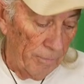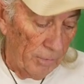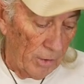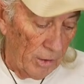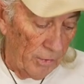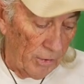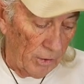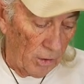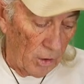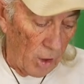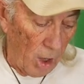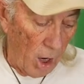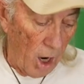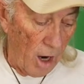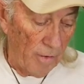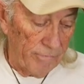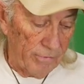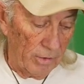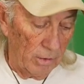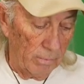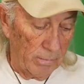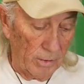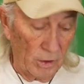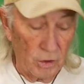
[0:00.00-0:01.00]
that are
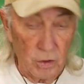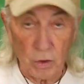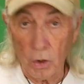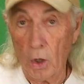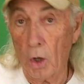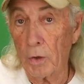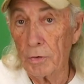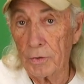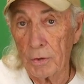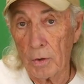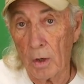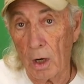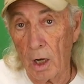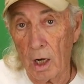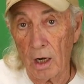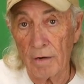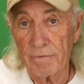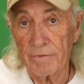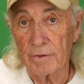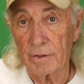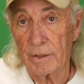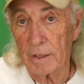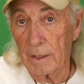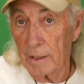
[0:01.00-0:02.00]
offered, but it's also
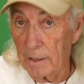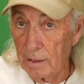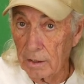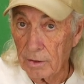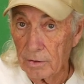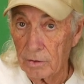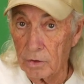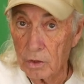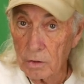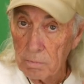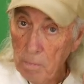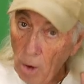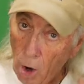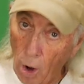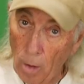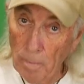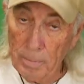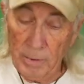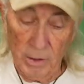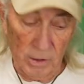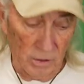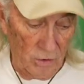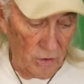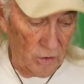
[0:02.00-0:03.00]
offered in small
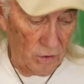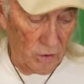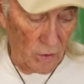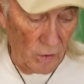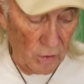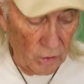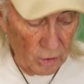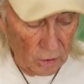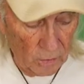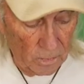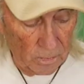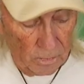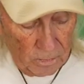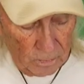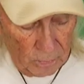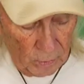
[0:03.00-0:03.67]
pieces. So you could